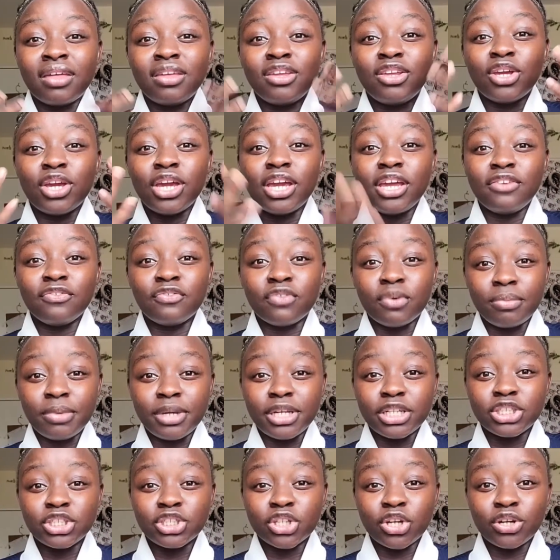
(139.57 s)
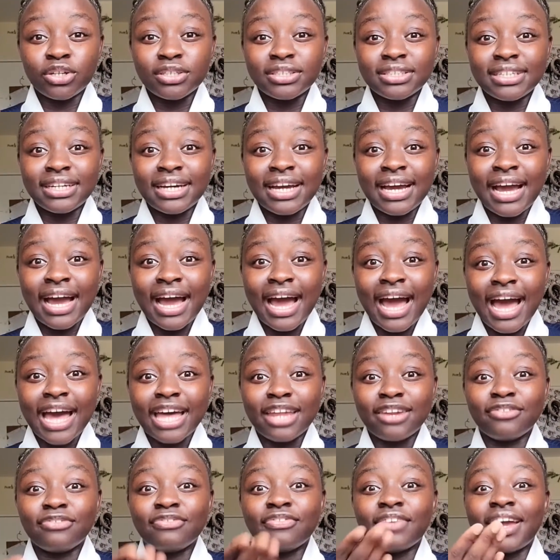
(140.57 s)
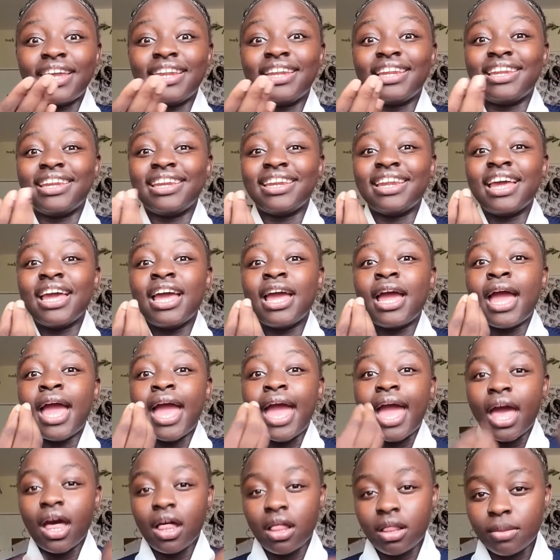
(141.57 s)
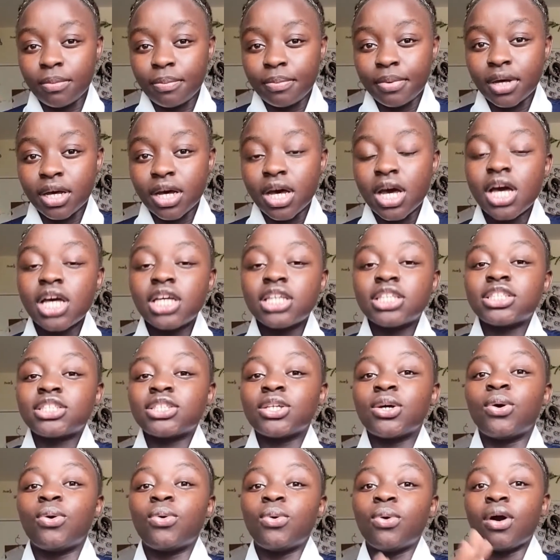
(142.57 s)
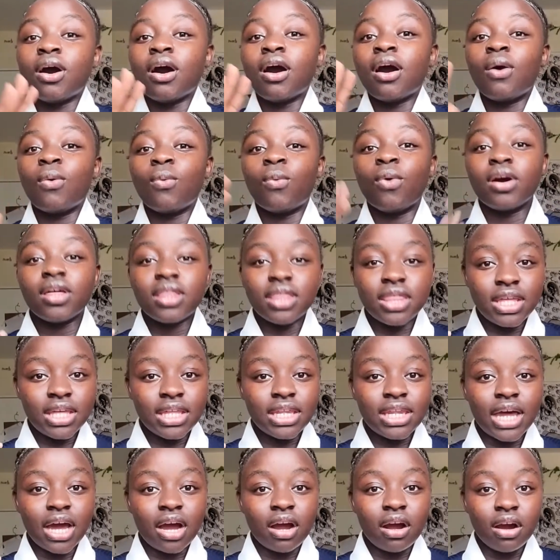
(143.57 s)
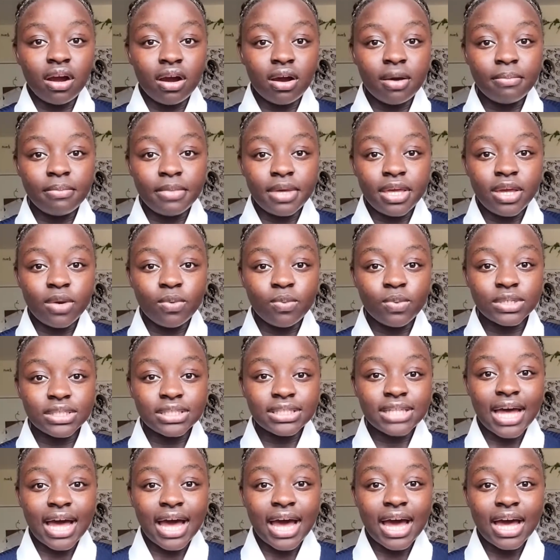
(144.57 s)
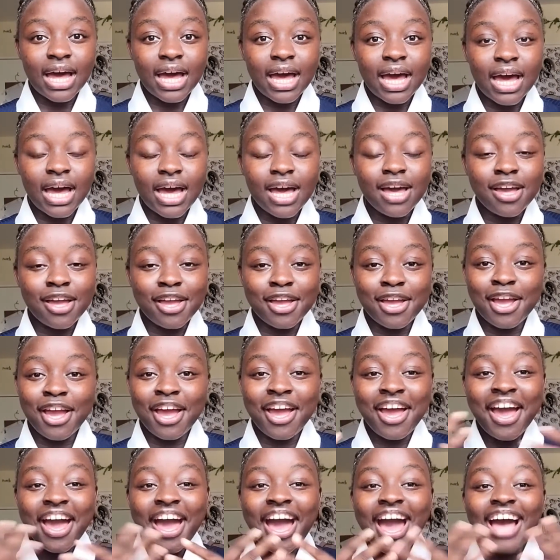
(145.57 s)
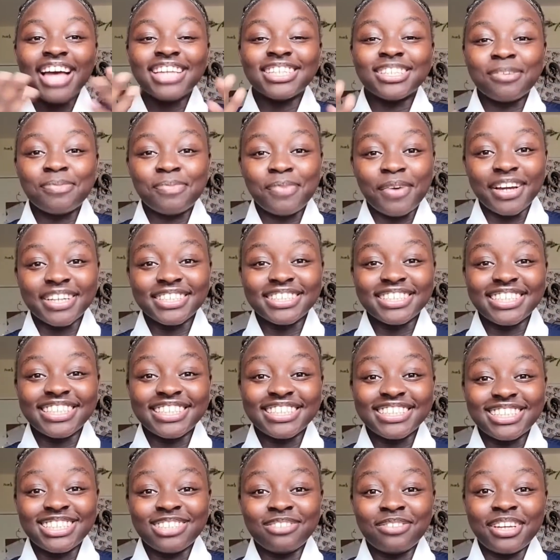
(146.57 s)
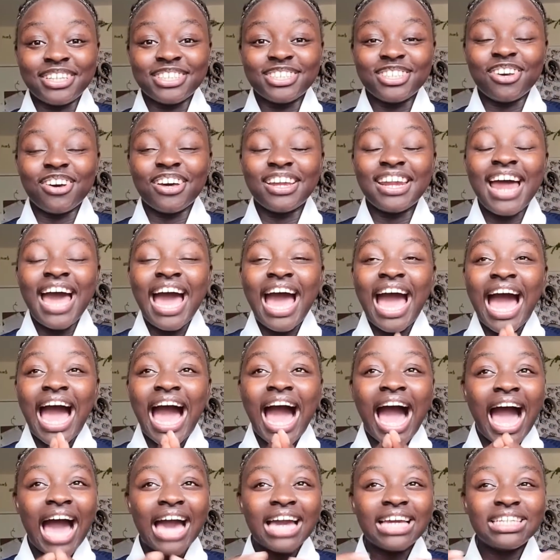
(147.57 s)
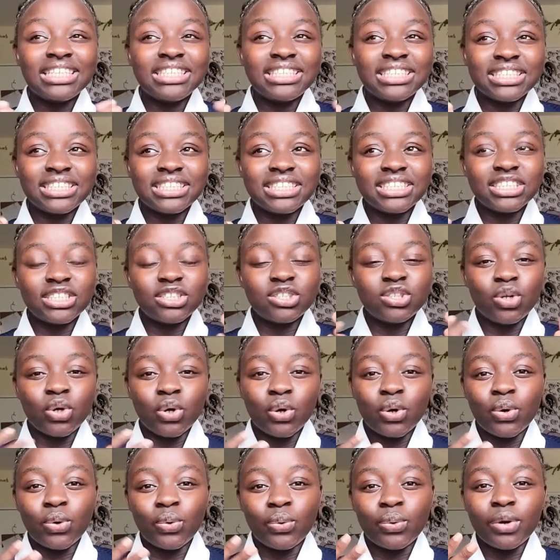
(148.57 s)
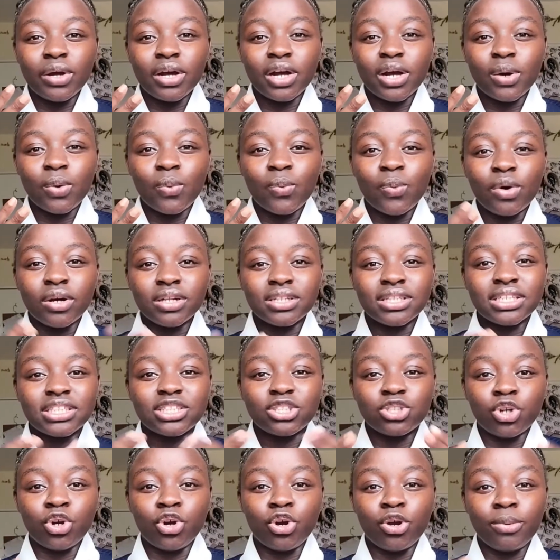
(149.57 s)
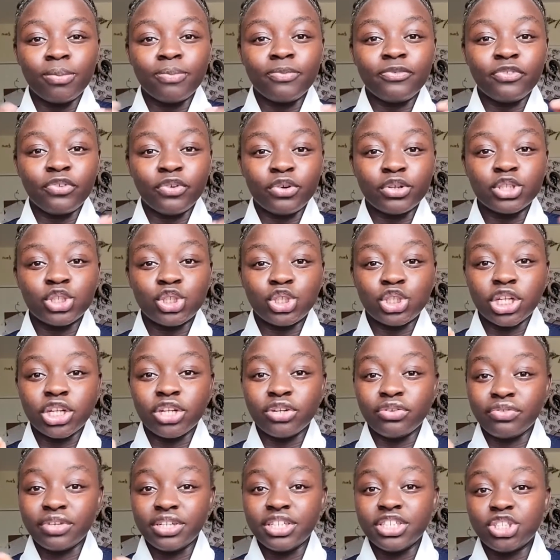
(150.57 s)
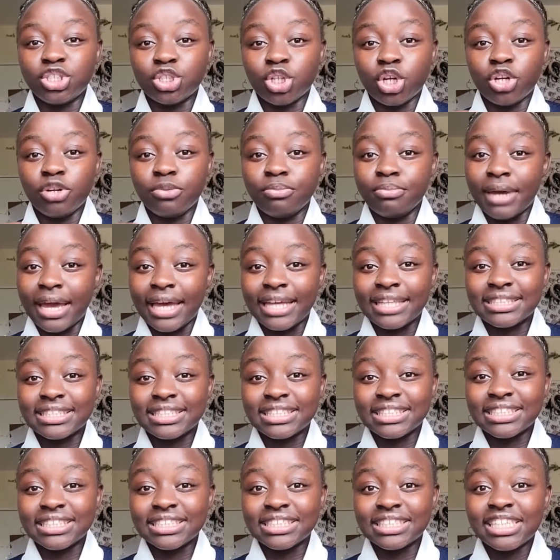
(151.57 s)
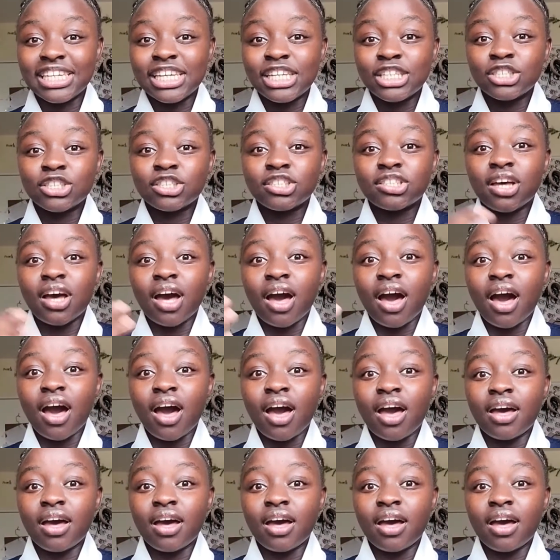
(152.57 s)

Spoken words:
your information and finding help. So one thing that got me was that as embarrassing as this might sound, I didn't know what the term first generation meant. So